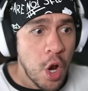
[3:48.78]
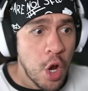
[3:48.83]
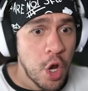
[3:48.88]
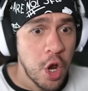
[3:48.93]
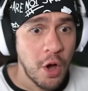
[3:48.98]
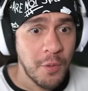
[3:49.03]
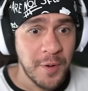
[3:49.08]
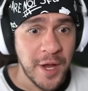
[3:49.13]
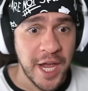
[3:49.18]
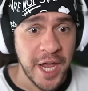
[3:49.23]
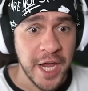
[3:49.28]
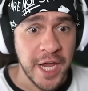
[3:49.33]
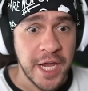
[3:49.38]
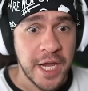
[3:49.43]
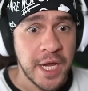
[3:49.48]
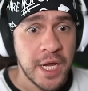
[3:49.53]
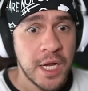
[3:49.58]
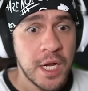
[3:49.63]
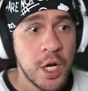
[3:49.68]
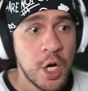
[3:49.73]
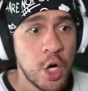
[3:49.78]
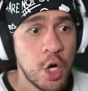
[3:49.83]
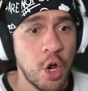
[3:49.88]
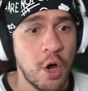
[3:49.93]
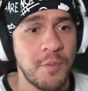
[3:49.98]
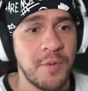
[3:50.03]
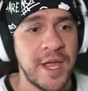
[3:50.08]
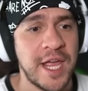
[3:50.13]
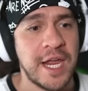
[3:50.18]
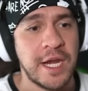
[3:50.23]
Lo vi!
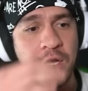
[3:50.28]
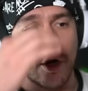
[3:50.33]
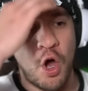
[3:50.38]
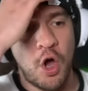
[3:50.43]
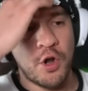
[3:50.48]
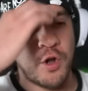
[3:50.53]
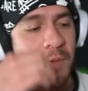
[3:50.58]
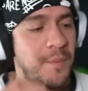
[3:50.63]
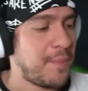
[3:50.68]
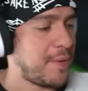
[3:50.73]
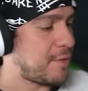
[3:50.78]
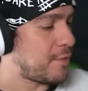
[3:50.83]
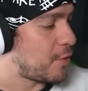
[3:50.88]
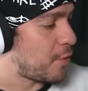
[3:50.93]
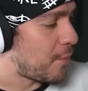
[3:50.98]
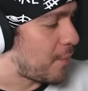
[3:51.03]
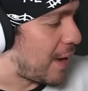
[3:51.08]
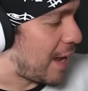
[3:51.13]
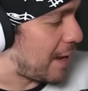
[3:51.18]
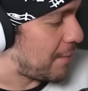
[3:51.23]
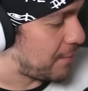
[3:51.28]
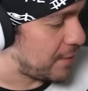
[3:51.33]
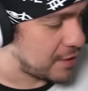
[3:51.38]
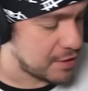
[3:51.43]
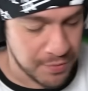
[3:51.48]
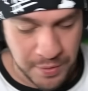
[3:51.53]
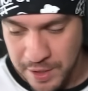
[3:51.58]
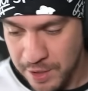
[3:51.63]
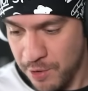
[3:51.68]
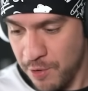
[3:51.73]
Lo vi! No, no... no
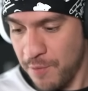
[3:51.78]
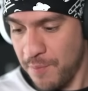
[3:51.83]
mames, güey.